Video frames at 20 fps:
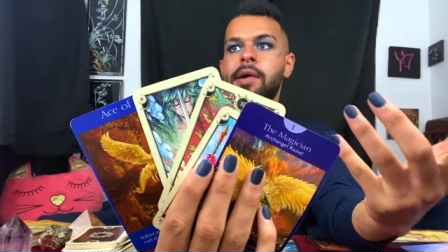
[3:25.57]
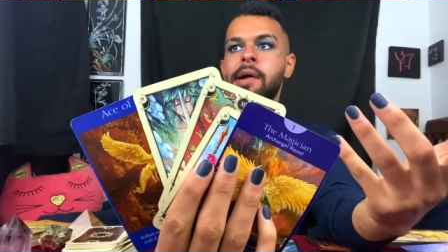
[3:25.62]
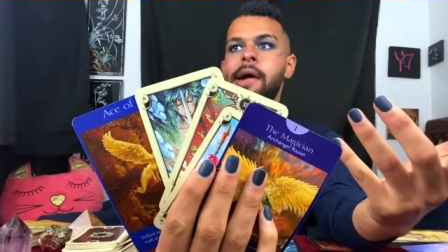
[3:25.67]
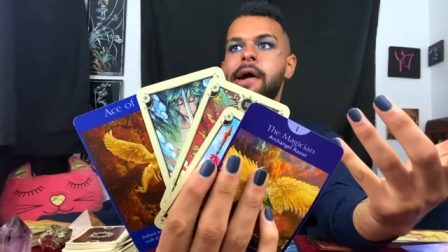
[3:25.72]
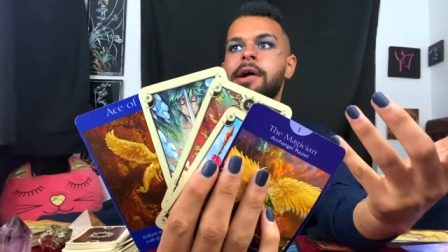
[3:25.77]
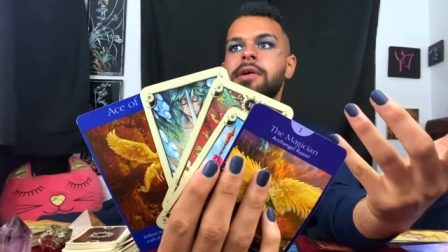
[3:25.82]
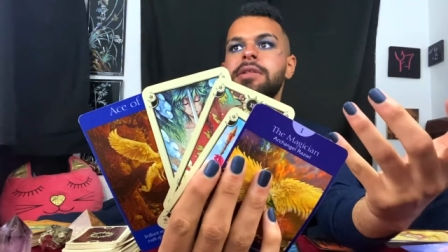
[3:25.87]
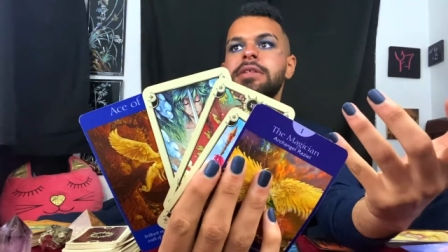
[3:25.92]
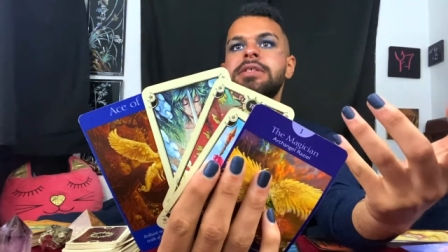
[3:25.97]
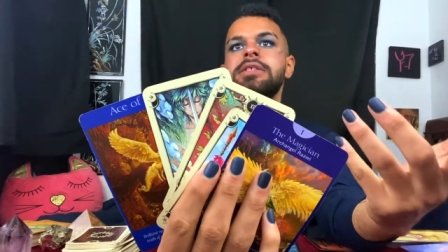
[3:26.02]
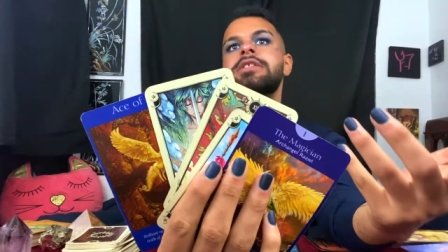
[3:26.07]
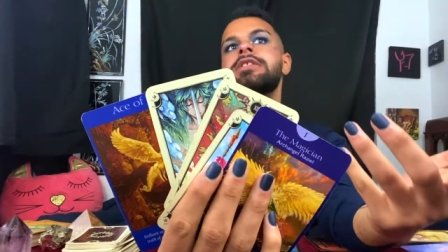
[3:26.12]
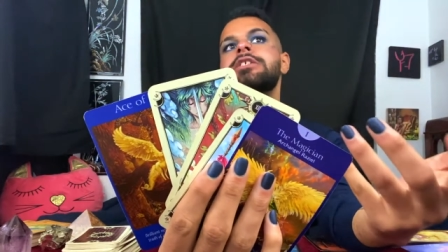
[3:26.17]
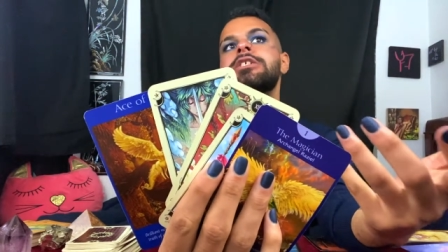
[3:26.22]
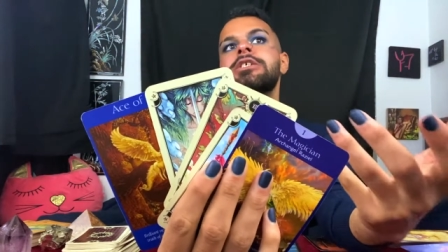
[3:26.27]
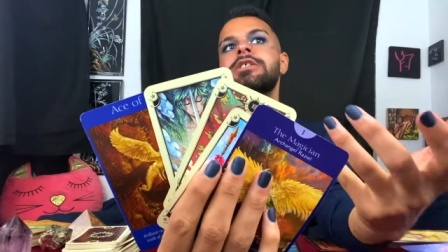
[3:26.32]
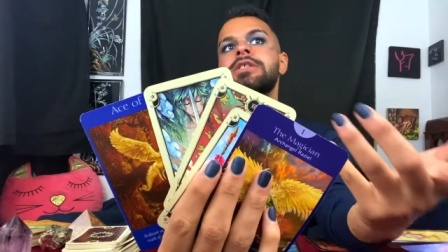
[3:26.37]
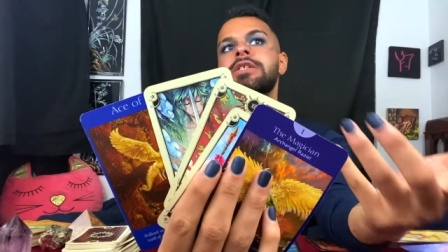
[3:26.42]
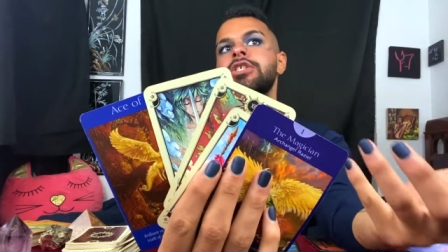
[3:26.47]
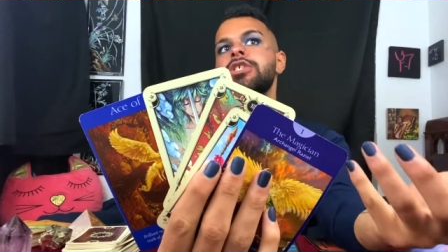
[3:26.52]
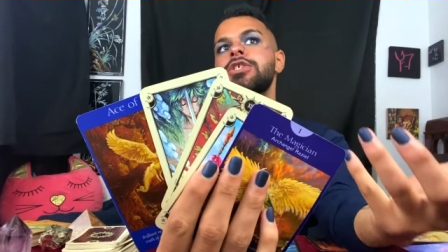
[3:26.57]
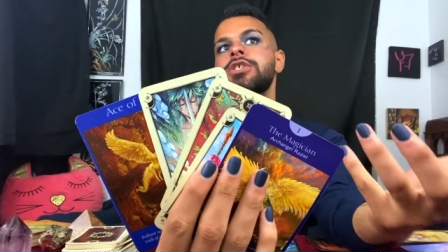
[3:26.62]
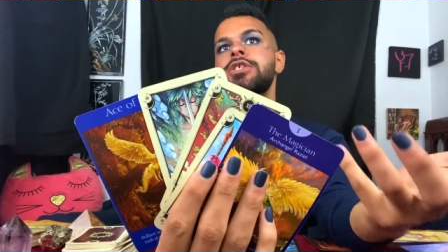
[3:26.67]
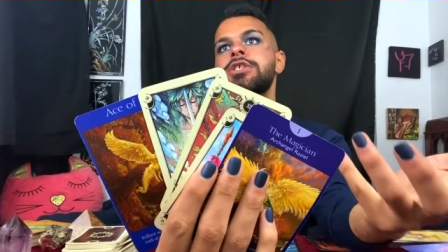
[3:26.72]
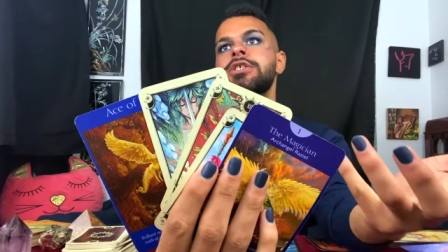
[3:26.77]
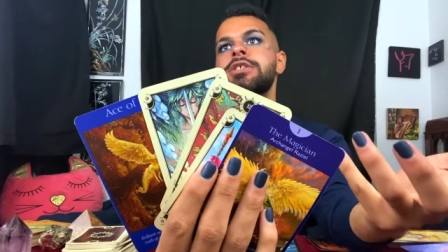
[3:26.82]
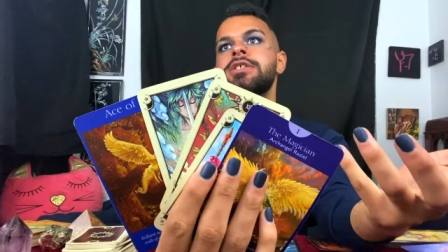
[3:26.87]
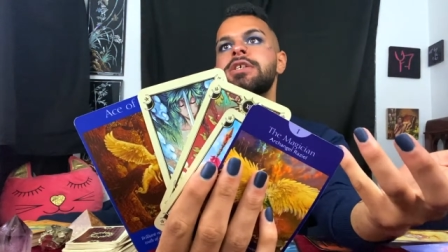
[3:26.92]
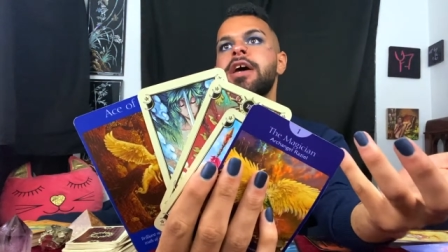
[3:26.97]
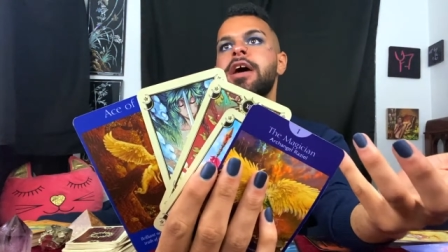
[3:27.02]
how this is just such a
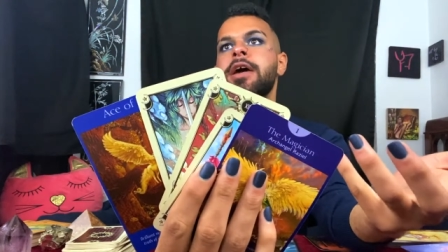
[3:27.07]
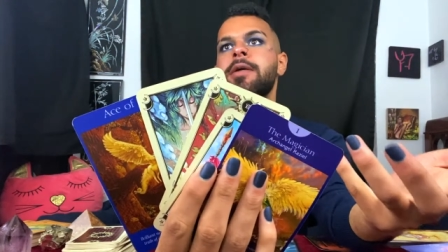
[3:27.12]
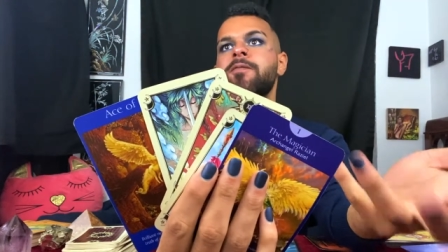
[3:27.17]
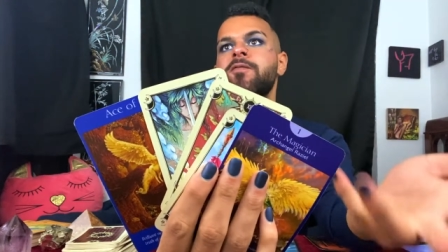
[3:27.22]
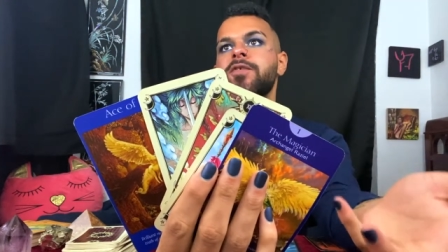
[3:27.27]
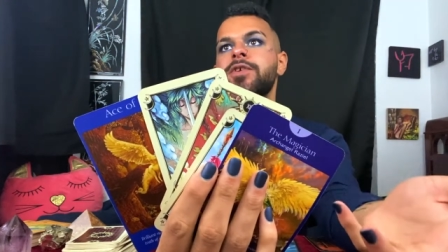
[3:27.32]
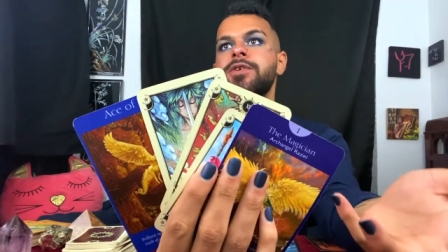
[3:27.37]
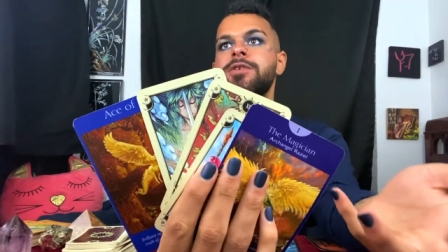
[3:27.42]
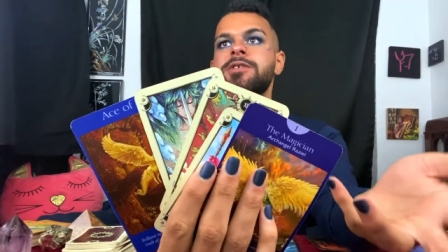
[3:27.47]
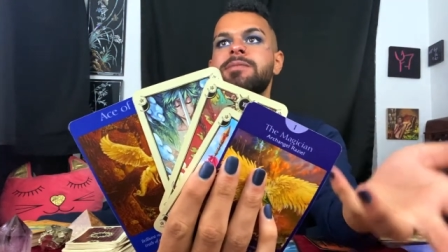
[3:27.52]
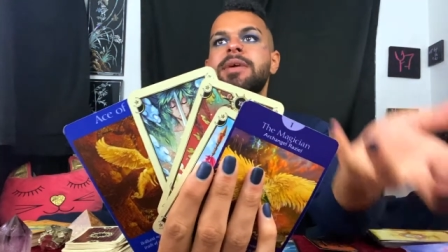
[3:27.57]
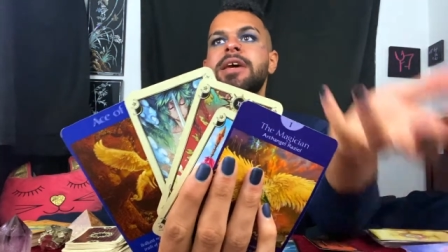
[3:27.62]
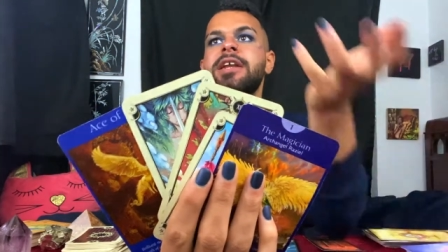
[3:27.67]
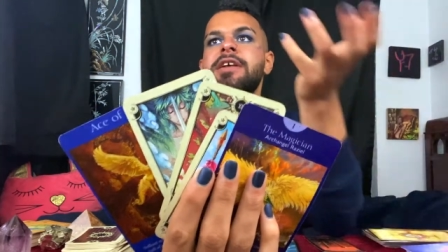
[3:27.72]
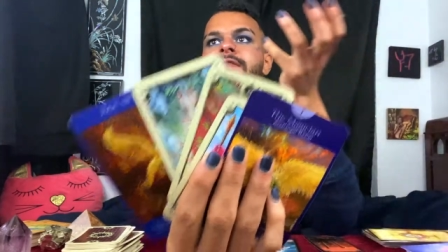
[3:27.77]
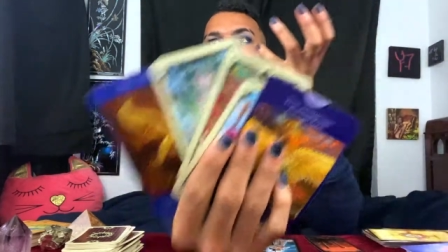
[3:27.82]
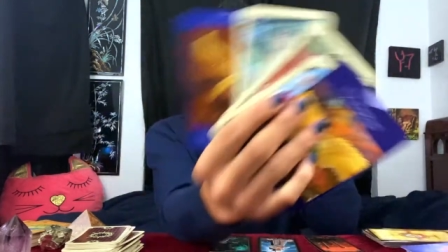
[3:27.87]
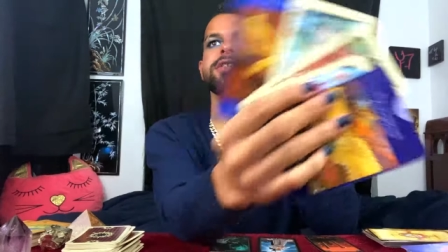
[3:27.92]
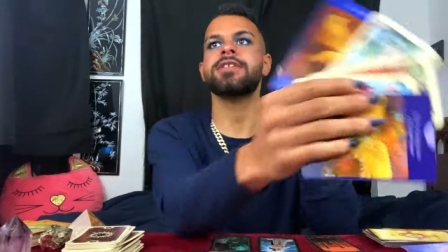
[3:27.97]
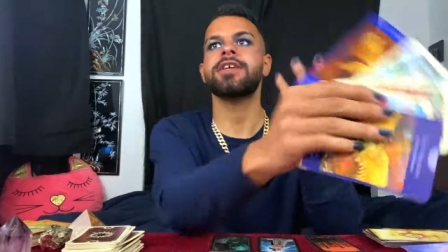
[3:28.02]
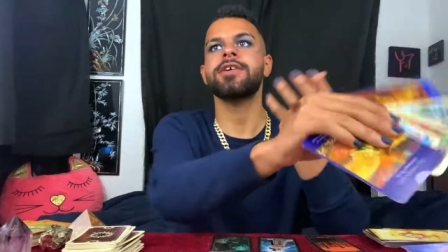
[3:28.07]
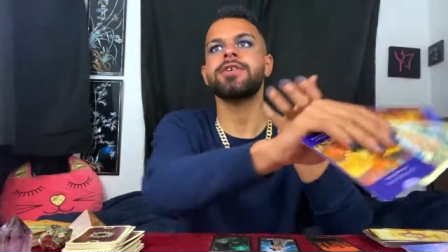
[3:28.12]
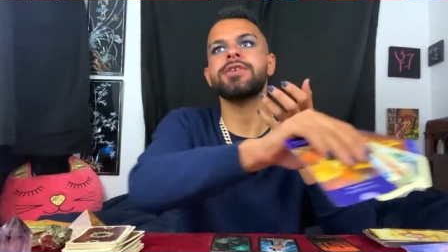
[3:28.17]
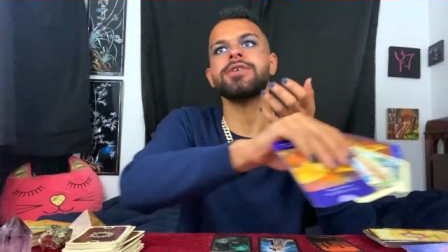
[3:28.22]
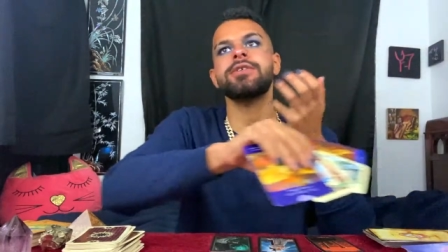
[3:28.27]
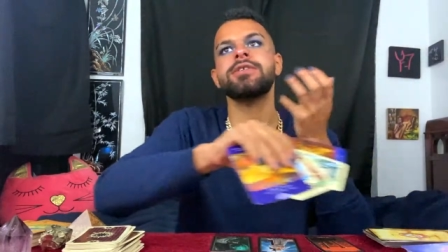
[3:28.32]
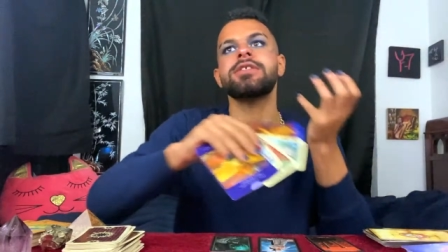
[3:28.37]
good time for you to manifest, how you're,